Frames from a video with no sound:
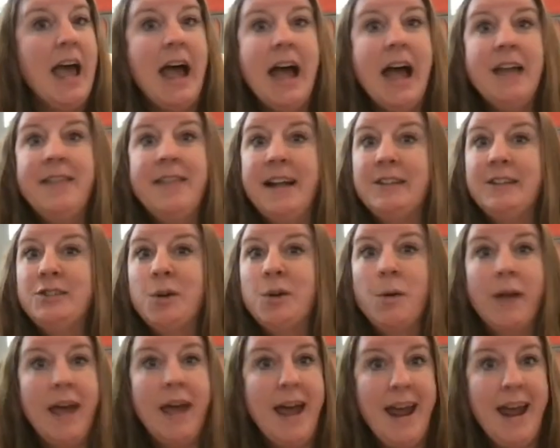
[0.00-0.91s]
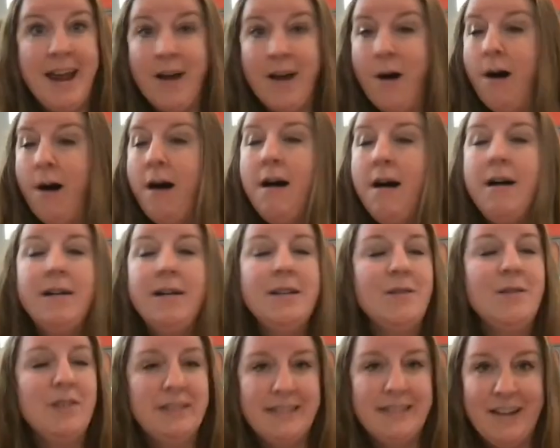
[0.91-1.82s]
And that's okay. All
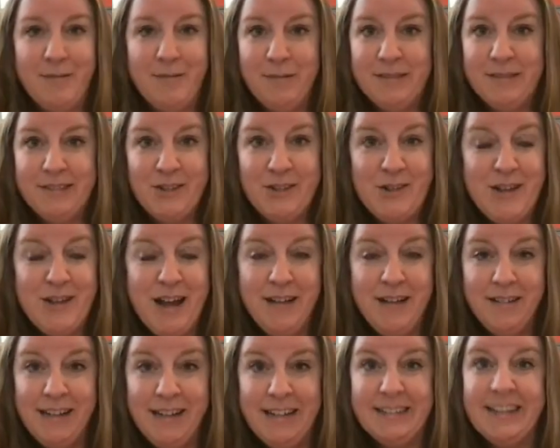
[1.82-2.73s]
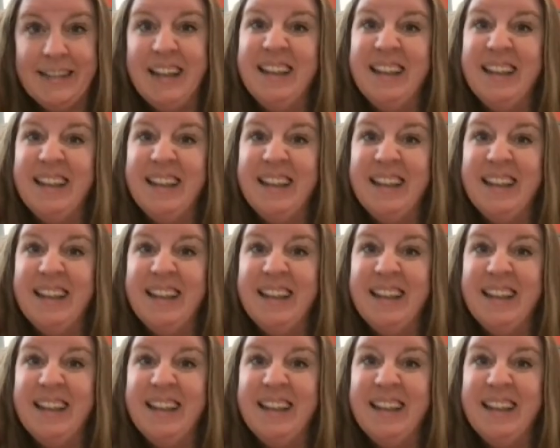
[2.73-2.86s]
of us have positionalities,